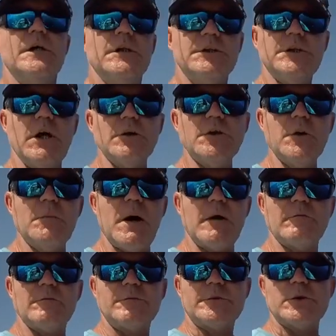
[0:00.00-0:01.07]
Showed you
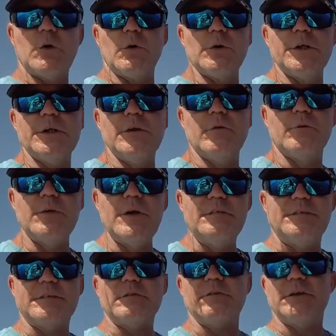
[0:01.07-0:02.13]
about trolling the
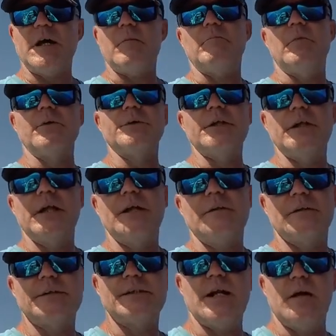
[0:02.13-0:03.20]
reefs with that
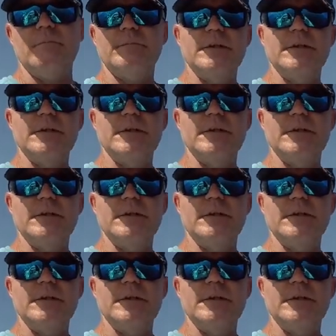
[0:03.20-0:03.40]
multi-layer setup,